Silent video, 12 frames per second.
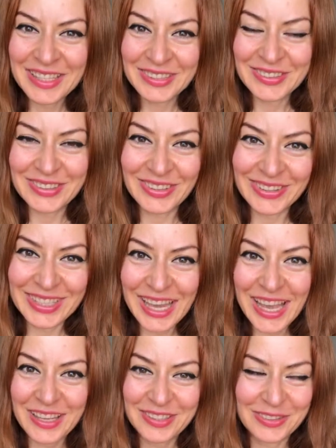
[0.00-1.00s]
So
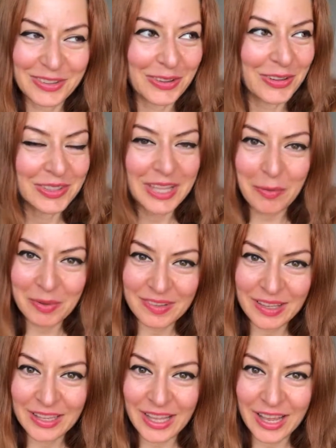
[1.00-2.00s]
yeah, so that was
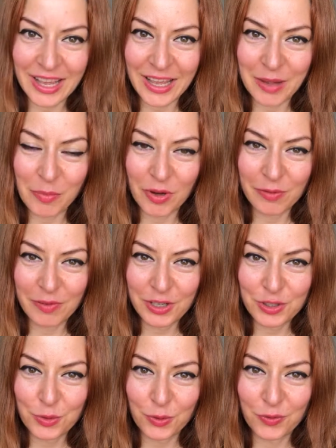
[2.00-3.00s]
it, my
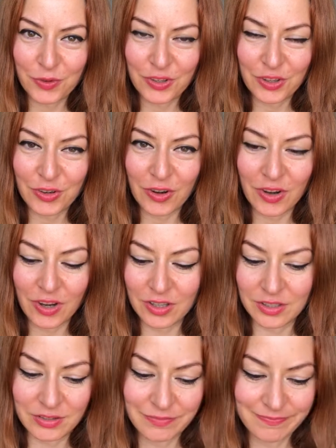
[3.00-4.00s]
very short video
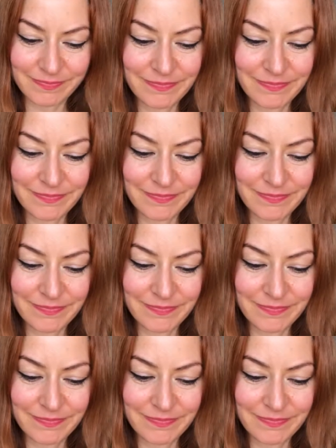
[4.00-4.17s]
on